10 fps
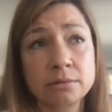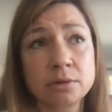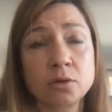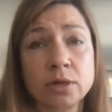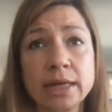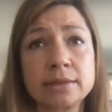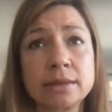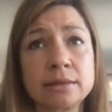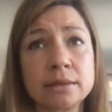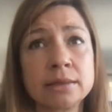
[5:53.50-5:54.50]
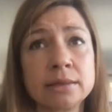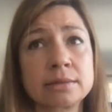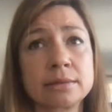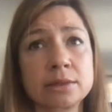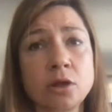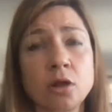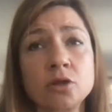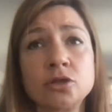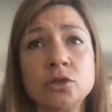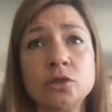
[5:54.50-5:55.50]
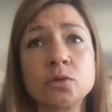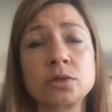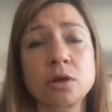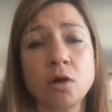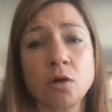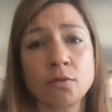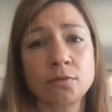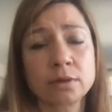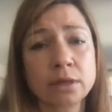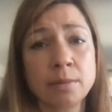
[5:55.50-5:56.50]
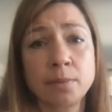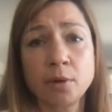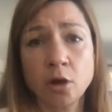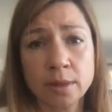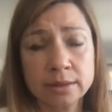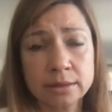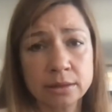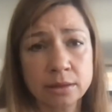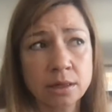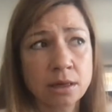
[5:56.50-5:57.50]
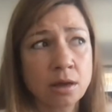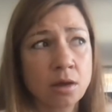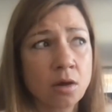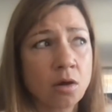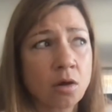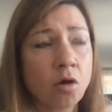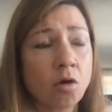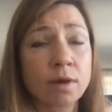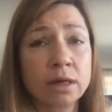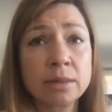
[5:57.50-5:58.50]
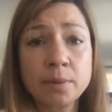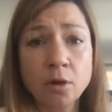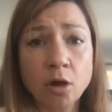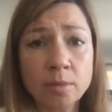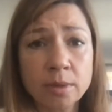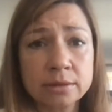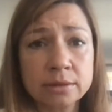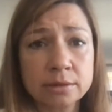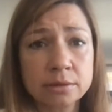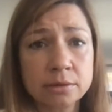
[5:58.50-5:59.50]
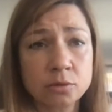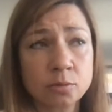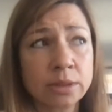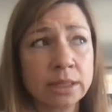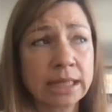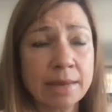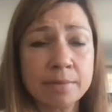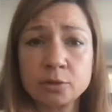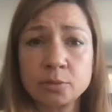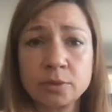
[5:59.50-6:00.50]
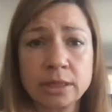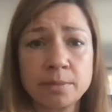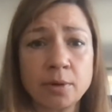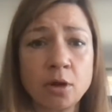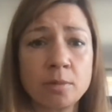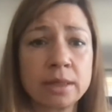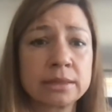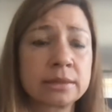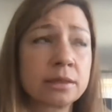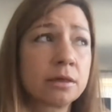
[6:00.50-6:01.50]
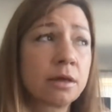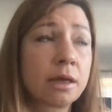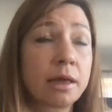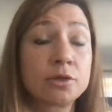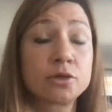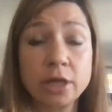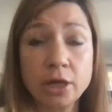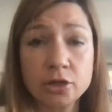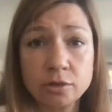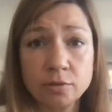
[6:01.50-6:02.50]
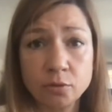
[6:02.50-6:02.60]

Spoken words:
connected, is technology use of employment, of unemployment, to be enabled to bring employment. Education, of